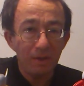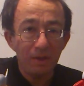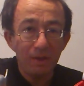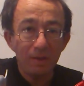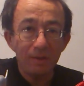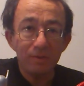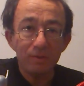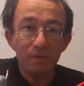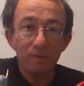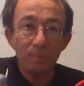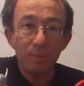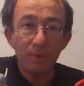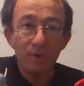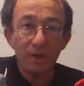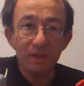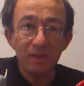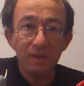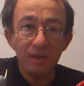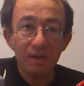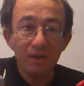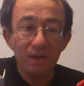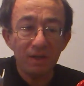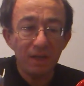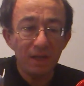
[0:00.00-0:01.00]
So
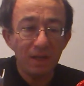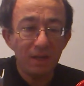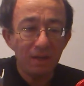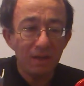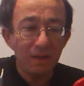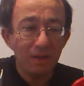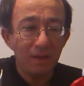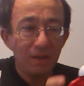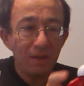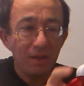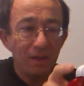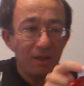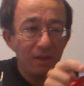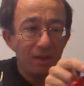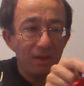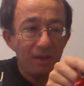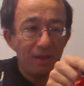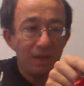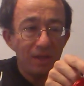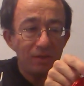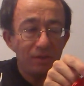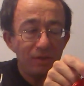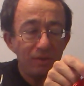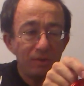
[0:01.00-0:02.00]
practically,
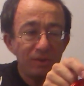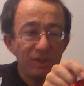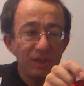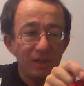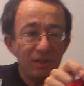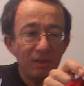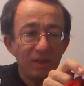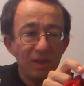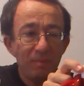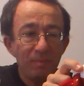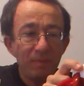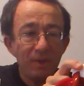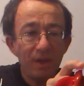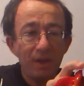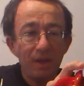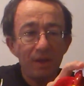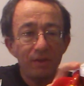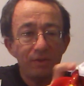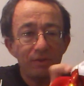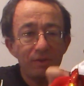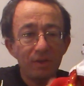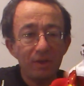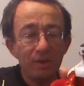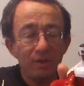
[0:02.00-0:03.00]
he's using them
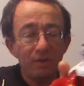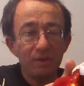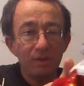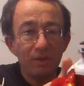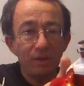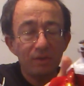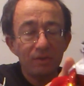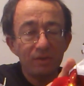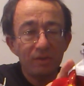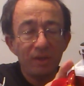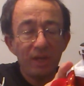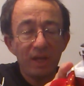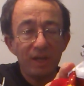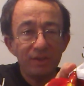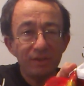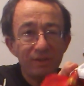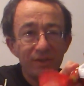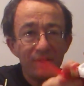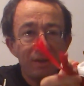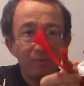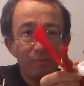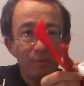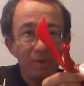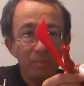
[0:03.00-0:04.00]
as
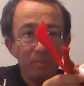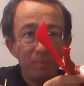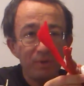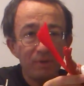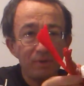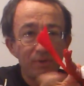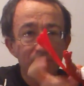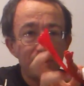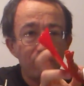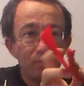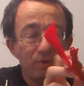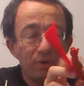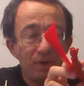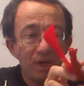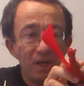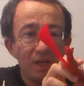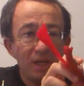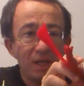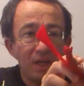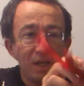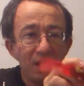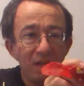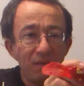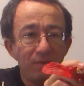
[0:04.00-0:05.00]
slashing weapons, or he
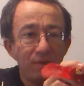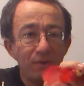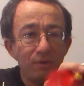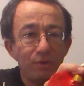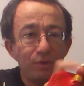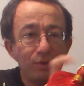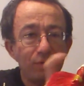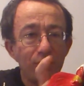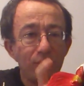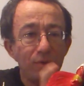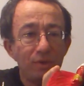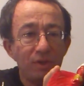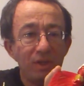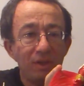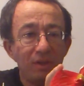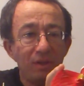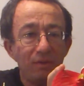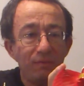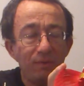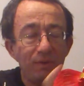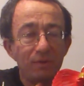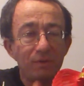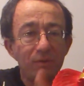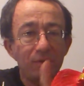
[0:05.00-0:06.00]
can even shoot
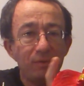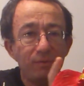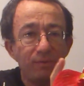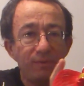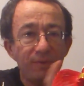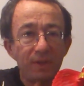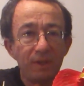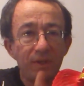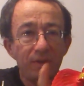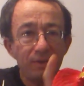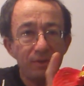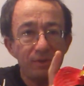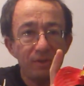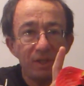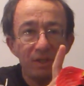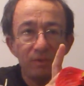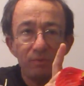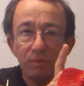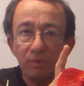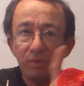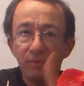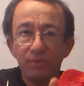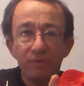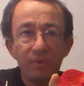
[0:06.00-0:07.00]
individual feathers that
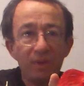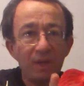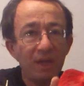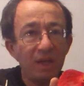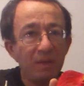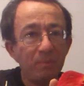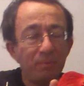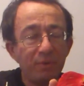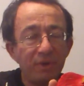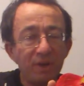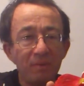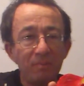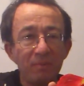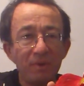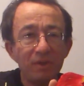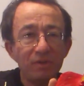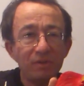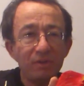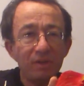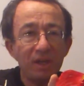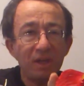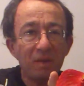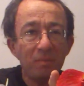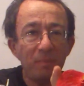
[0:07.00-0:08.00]
would fly pretty much
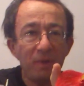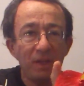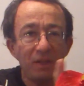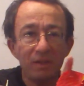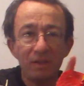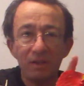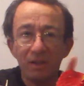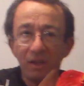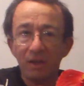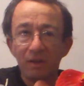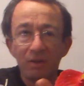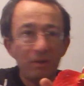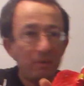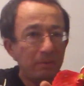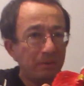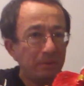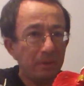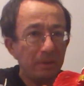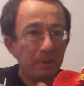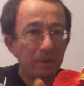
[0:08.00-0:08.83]
like metal arrows.